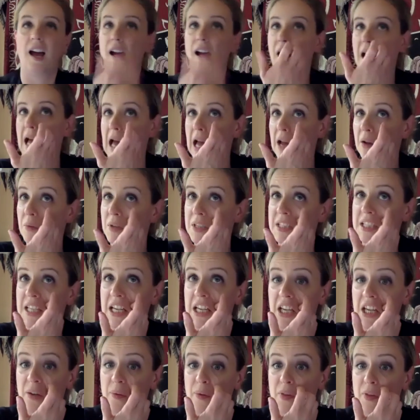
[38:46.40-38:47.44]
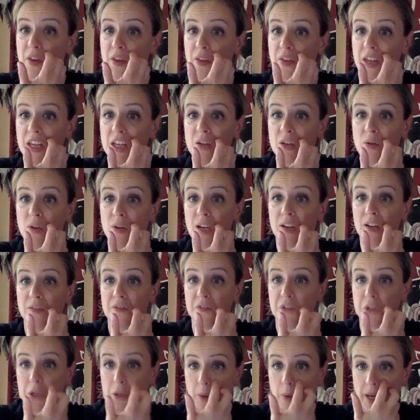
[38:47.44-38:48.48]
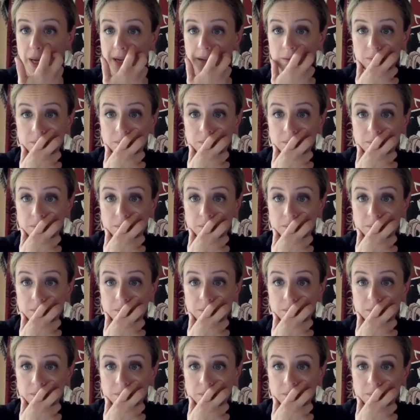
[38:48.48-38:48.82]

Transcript: I would say go with the thing you love doing.